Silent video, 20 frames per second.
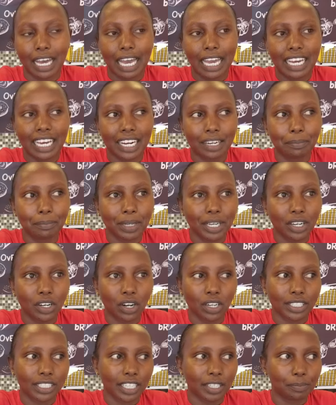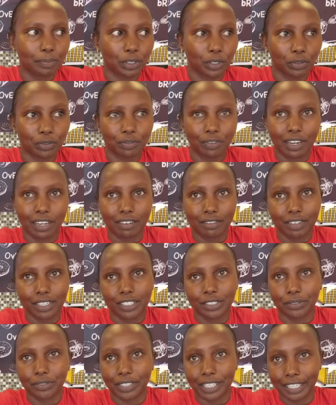I can bake all types of
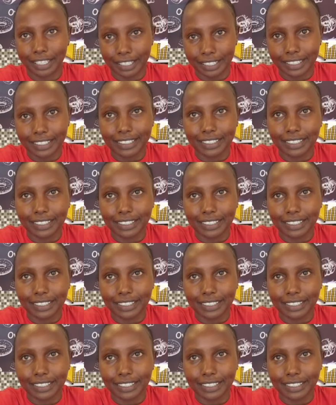flavors of cakes.